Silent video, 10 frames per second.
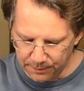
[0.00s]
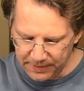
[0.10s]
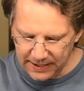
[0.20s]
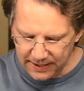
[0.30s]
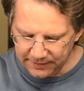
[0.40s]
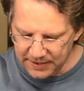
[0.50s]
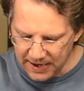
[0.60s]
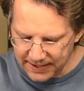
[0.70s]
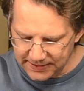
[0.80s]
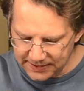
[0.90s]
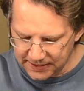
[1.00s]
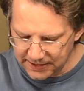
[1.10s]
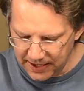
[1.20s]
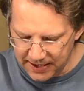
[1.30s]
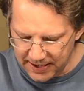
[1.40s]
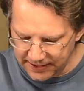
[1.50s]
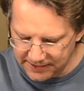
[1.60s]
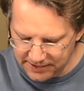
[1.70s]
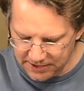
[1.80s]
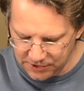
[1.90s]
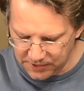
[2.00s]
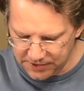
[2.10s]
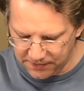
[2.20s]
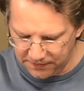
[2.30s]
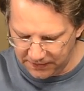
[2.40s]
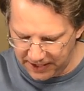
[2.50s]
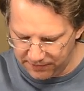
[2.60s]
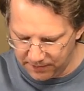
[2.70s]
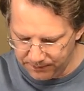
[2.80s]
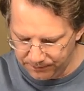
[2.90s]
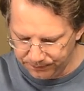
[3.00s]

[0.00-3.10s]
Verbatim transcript: But that is nice. Got a nice citrus flavor.